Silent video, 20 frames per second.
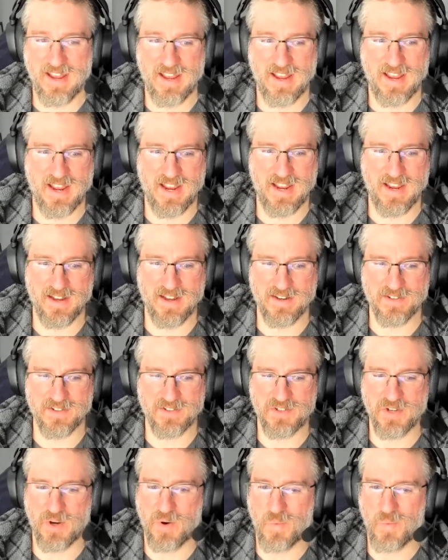and
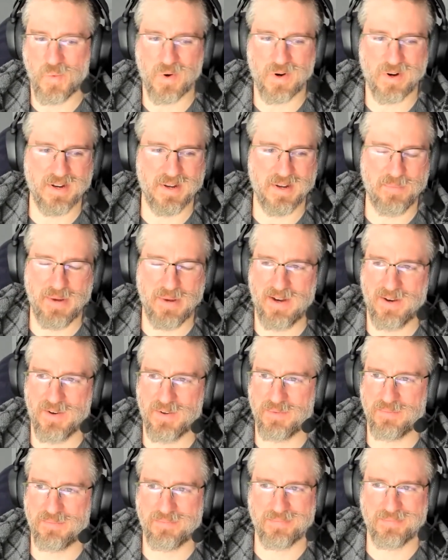don't worry
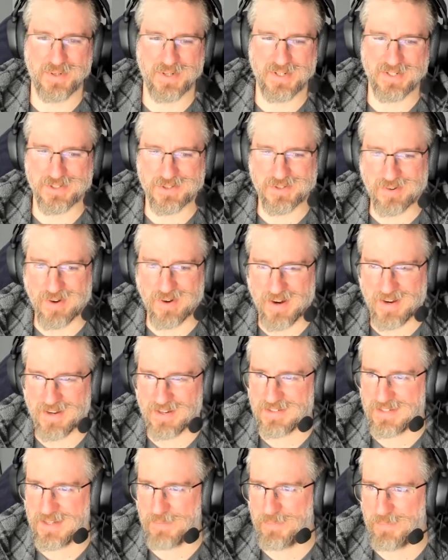about putting try
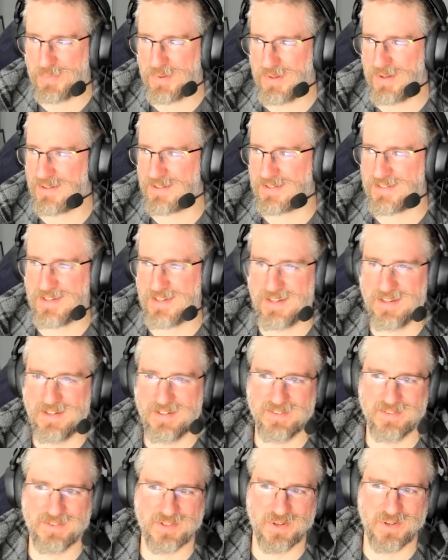except blocks
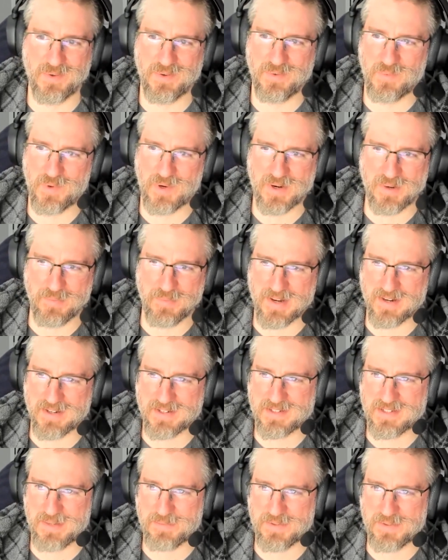in. Don't worry about
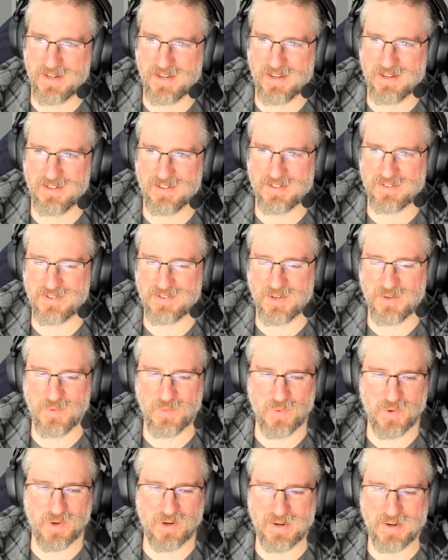exception handling.
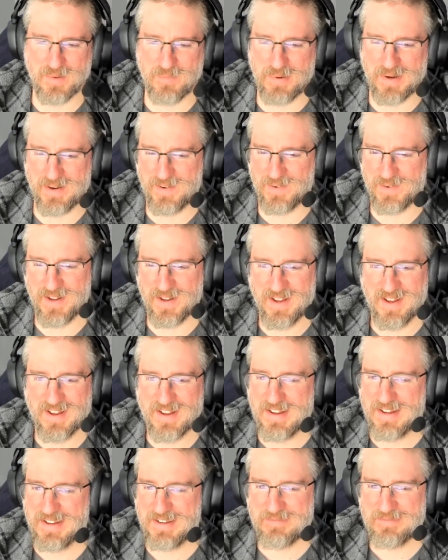Don't worry about
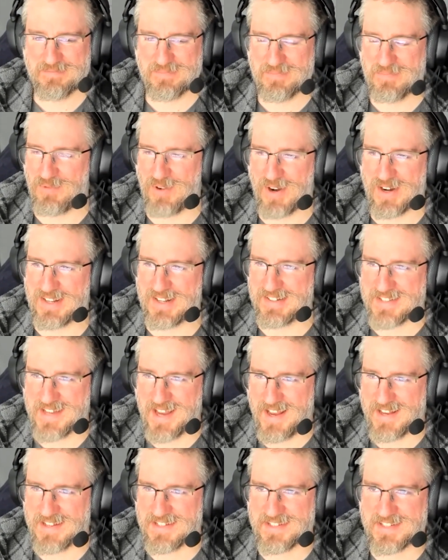writing
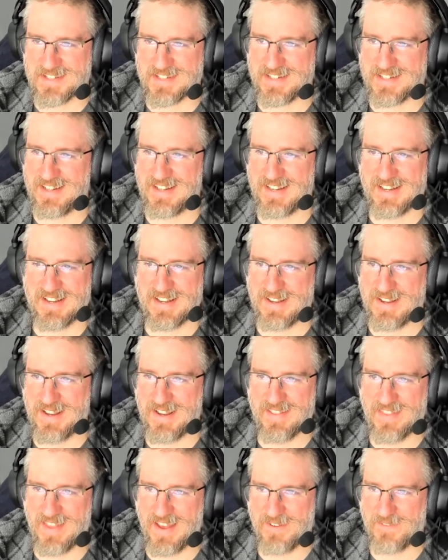tests
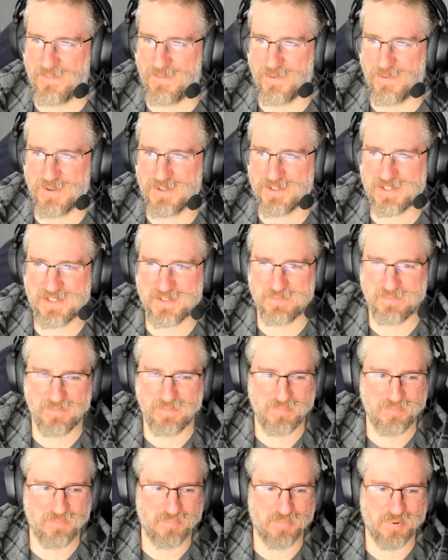in that first
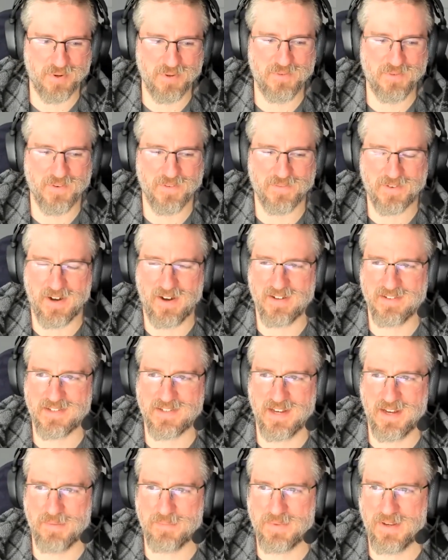proof of
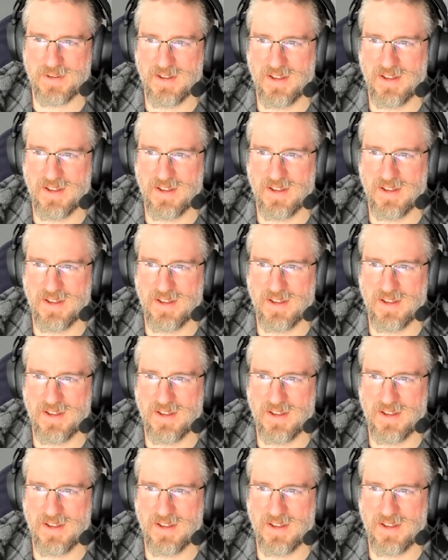concept.